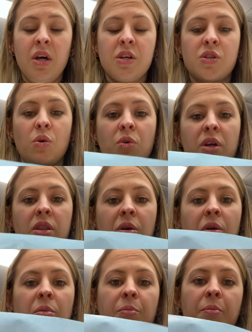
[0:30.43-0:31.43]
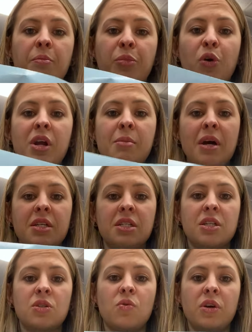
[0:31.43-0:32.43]
So what the pre-mask
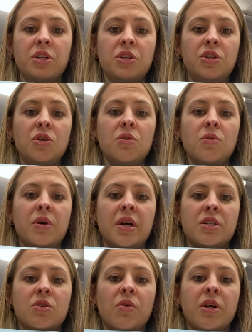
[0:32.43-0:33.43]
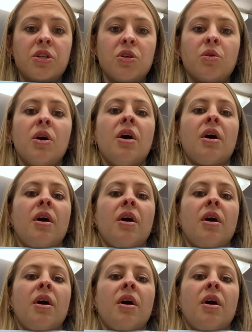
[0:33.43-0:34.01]
is going to do is going to